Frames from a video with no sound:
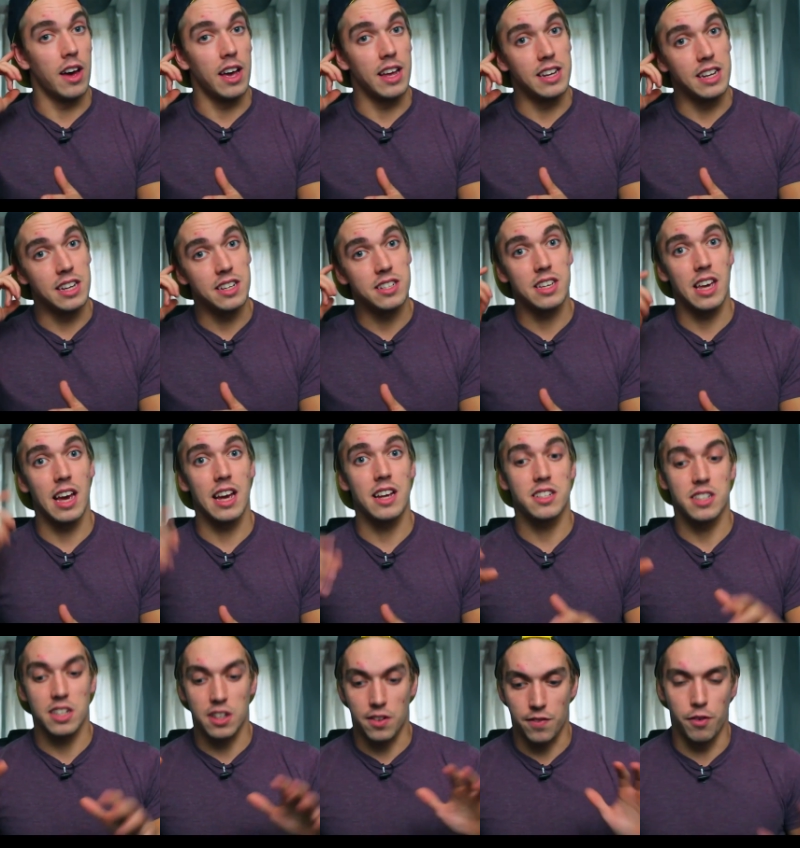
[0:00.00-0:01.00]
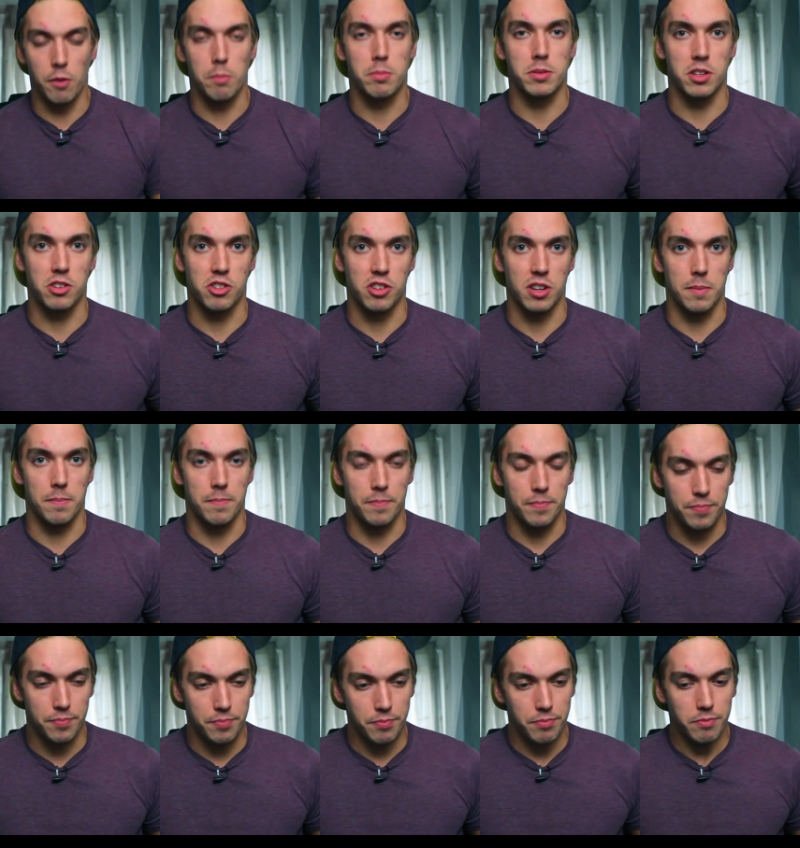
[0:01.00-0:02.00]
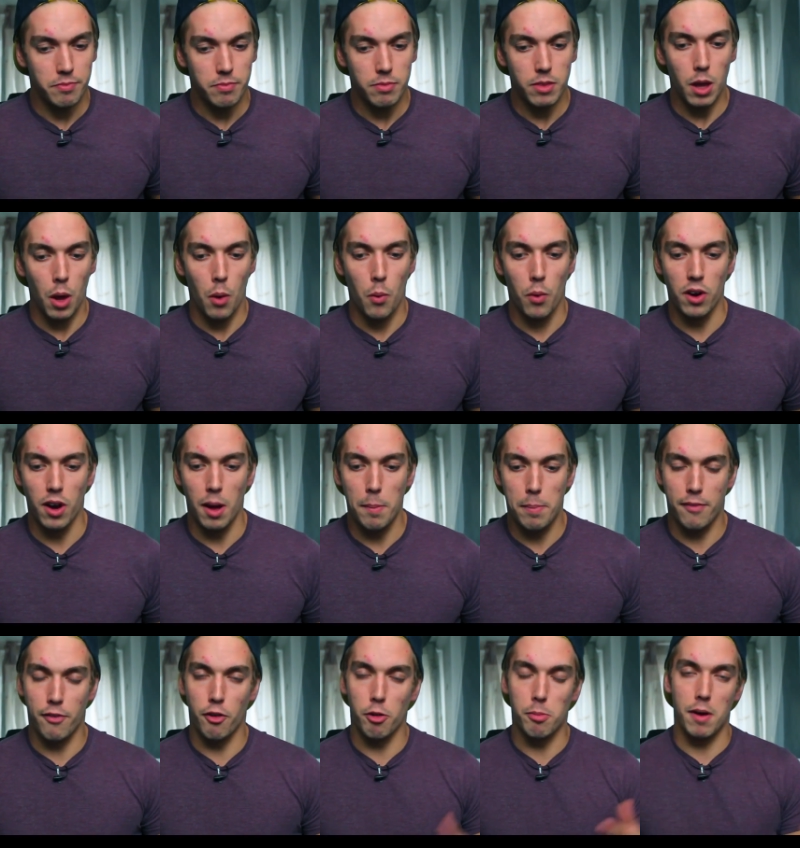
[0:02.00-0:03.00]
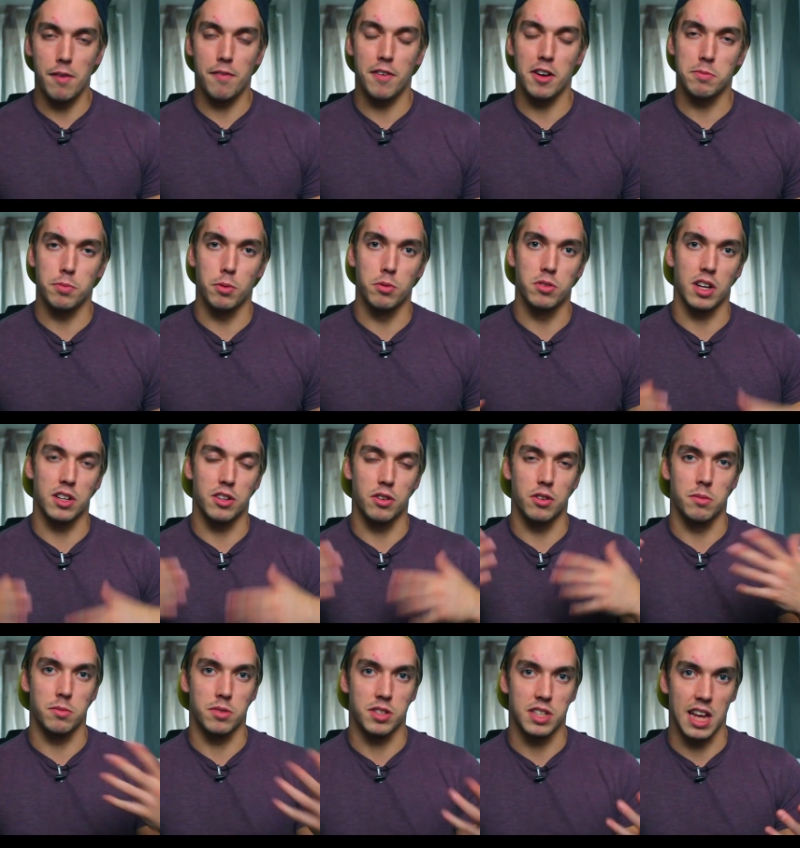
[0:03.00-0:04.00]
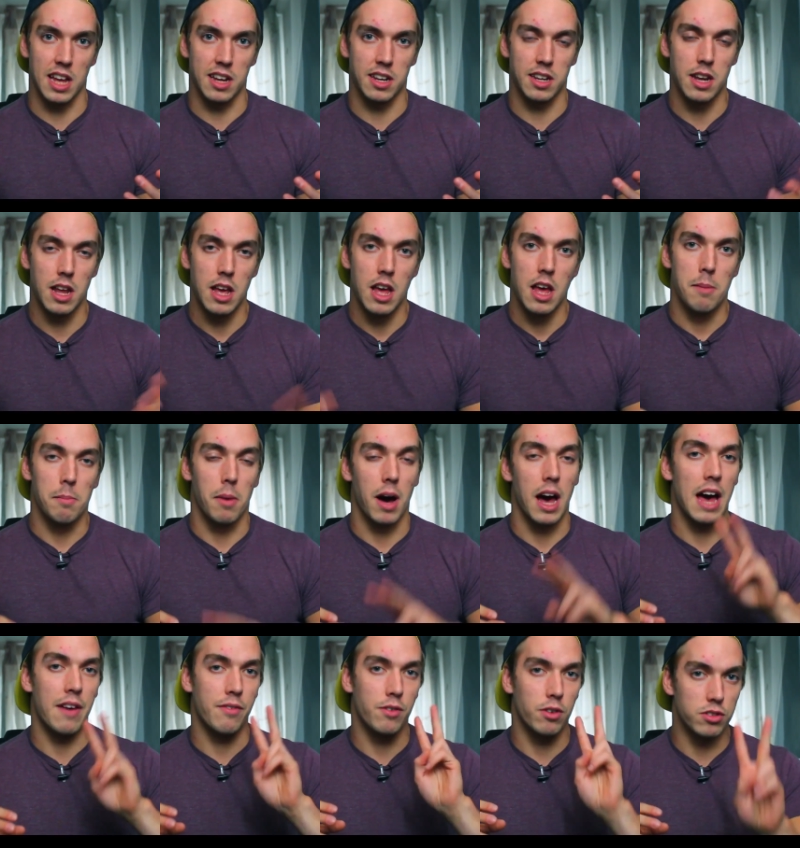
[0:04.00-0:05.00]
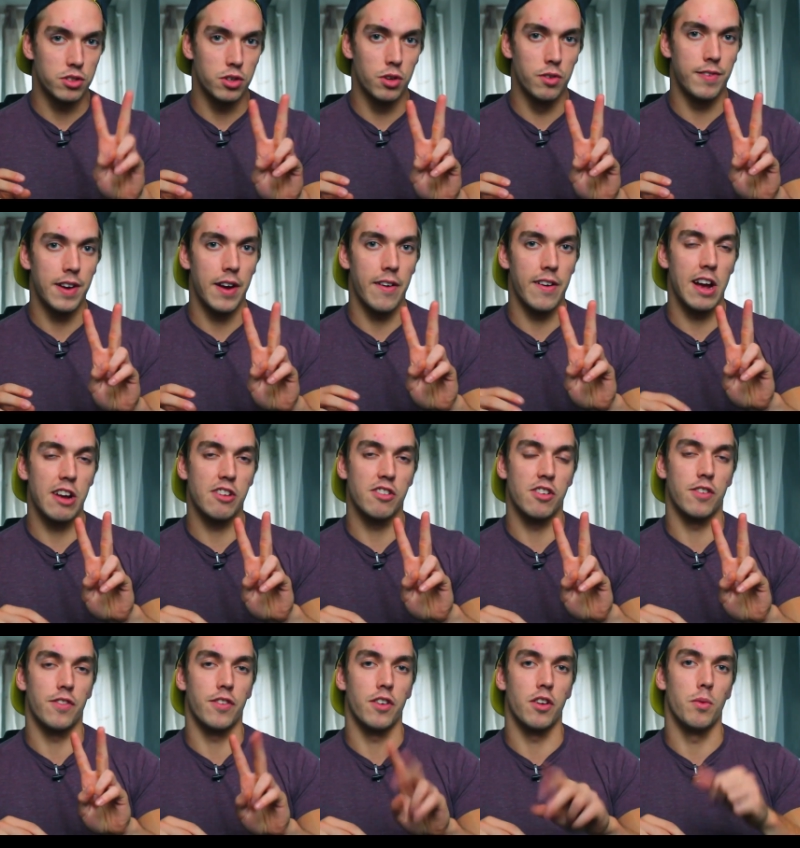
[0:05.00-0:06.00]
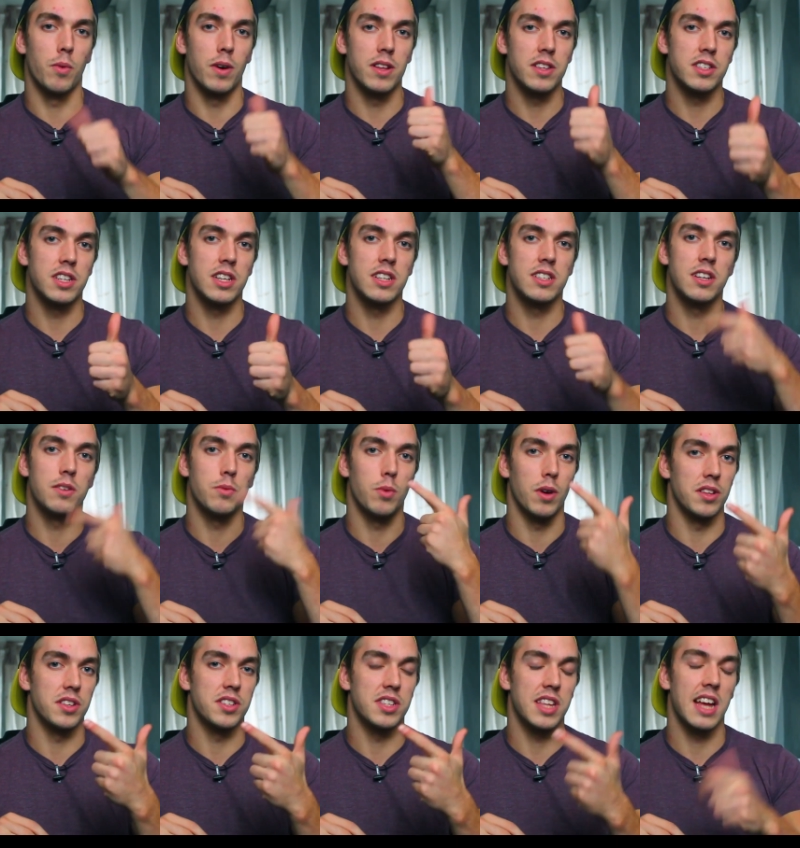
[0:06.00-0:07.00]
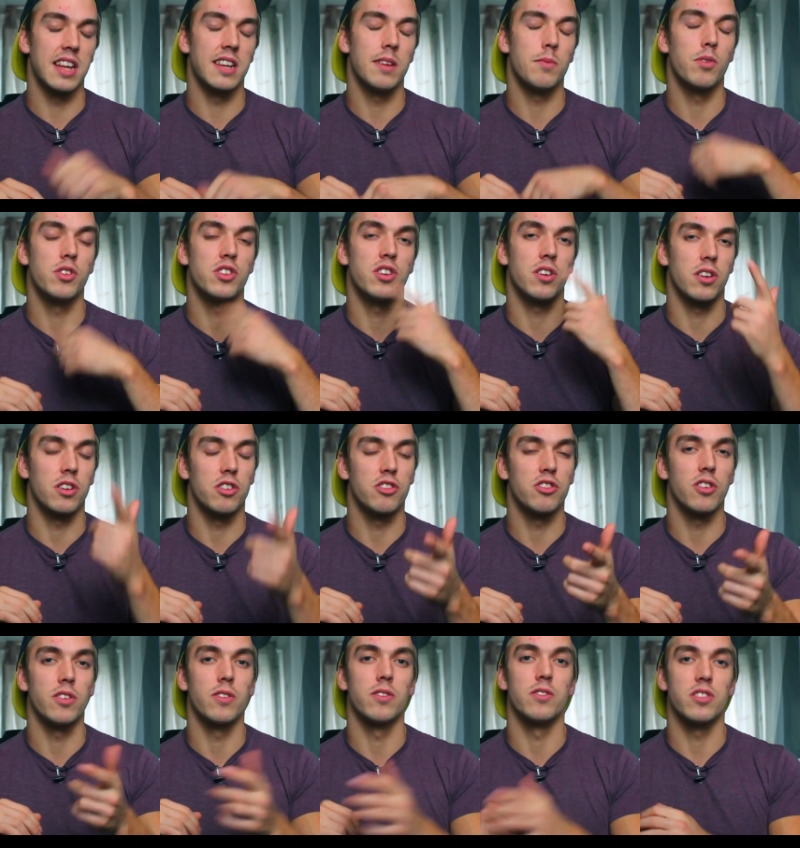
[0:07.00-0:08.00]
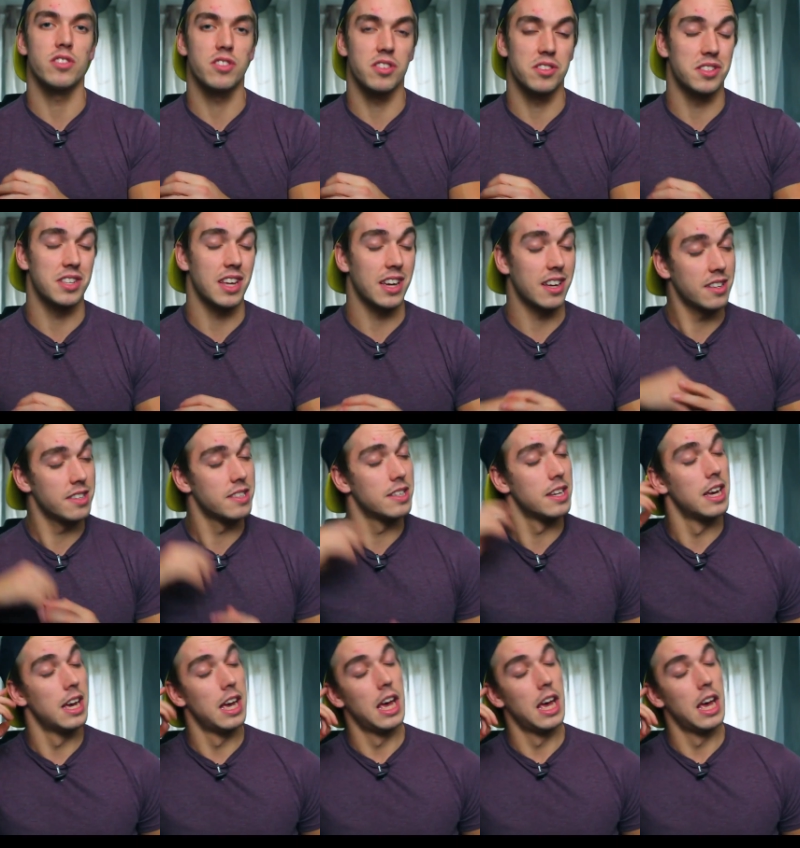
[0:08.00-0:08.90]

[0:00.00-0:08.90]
In this case, it's foot positioning. When I perform my face pulls, I do them standing, but I have got two variations for you. One seated, one standing, which I'm going to show you in just a second.